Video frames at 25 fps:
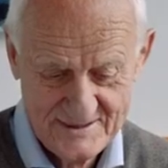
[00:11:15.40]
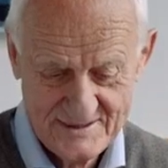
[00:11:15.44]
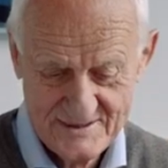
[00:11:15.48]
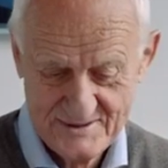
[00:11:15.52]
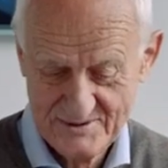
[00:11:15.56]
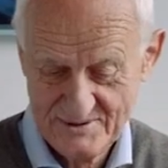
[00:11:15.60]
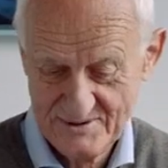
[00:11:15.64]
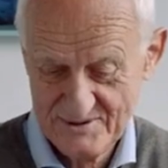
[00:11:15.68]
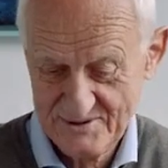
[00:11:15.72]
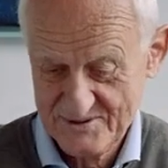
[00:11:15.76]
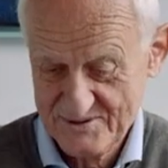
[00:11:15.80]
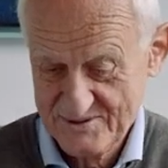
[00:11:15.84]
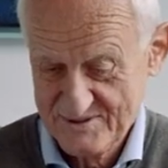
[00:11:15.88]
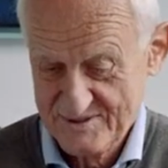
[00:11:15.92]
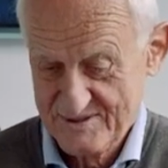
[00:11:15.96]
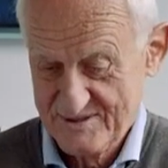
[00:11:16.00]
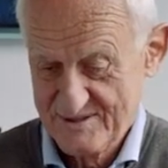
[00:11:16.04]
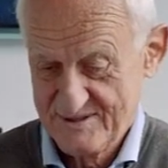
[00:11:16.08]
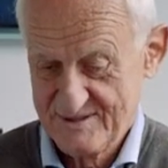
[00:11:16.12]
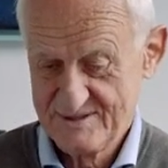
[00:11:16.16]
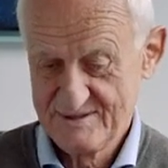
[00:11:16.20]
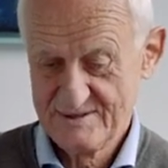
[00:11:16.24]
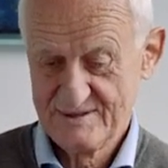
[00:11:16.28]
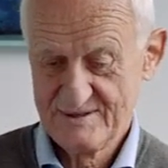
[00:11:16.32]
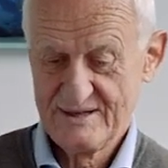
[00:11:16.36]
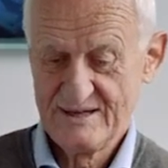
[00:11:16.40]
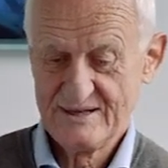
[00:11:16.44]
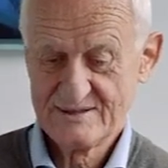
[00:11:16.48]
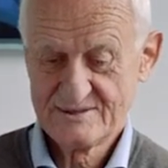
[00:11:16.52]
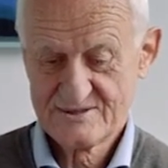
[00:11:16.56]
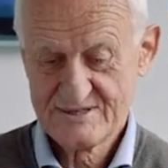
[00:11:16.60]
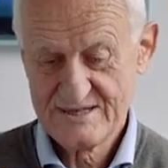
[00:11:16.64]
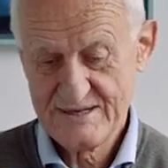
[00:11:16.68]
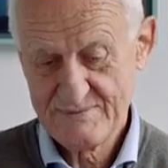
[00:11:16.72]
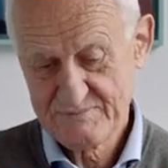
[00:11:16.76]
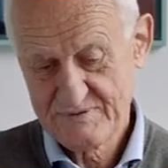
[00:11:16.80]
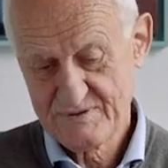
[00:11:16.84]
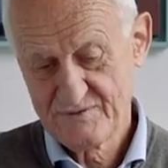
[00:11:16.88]
and
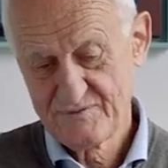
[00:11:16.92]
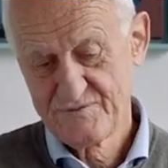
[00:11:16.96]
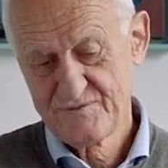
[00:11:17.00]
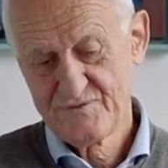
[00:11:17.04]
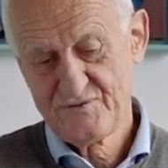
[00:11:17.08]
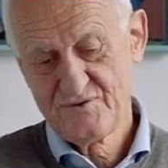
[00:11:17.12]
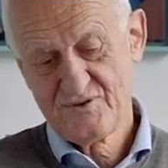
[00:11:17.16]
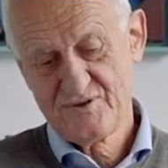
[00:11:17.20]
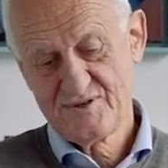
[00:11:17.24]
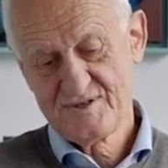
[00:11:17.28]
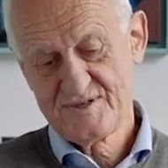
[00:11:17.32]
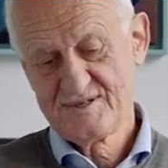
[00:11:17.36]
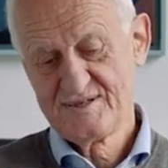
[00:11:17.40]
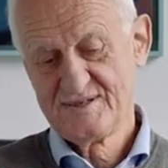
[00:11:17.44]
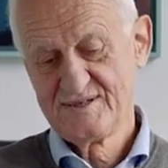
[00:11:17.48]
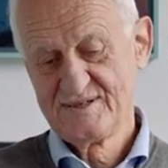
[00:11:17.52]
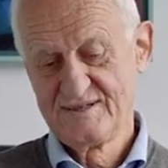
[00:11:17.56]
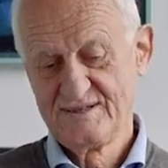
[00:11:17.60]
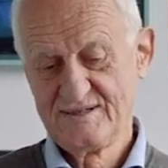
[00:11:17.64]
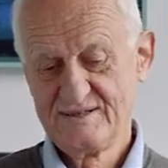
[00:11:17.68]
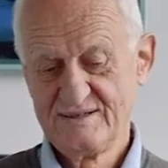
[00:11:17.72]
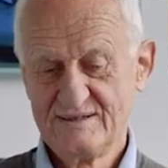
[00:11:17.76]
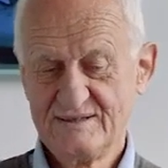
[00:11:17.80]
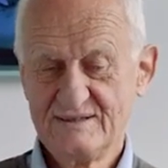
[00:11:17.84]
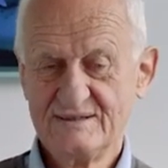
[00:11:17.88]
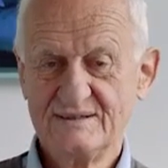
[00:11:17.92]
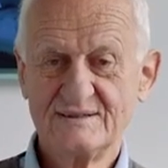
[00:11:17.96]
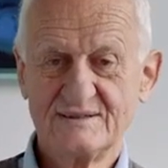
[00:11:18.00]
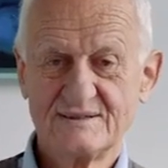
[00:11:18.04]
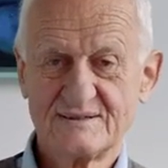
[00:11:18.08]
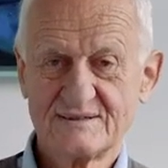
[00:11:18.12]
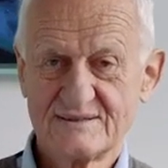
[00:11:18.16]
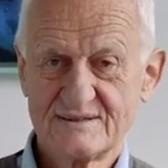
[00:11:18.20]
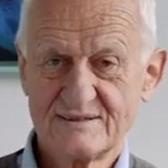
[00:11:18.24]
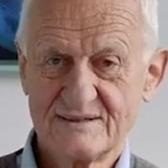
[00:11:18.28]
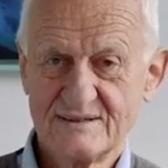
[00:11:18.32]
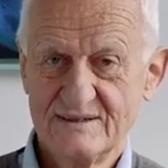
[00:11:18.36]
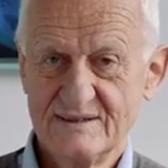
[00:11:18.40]
chapter 14
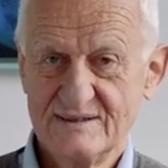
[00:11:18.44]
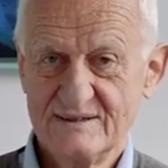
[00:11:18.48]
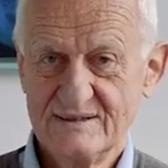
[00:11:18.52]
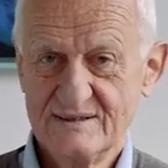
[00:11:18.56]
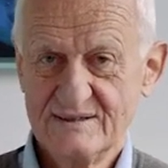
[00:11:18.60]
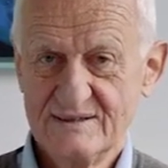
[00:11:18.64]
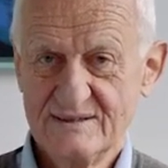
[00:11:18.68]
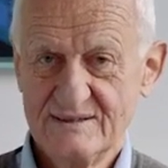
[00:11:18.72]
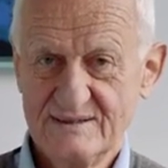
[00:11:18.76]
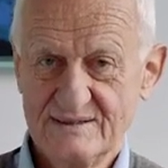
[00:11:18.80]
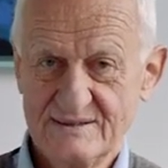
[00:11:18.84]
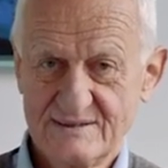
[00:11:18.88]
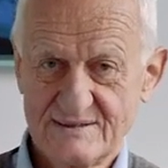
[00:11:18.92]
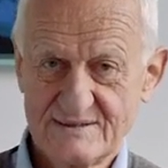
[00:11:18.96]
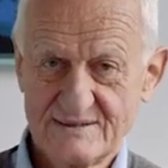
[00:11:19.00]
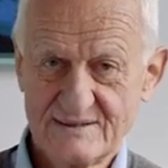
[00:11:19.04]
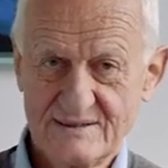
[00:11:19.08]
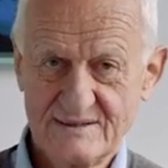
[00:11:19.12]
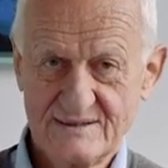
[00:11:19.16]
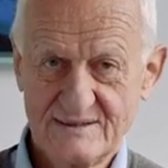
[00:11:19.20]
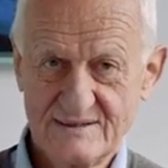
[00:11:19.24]
is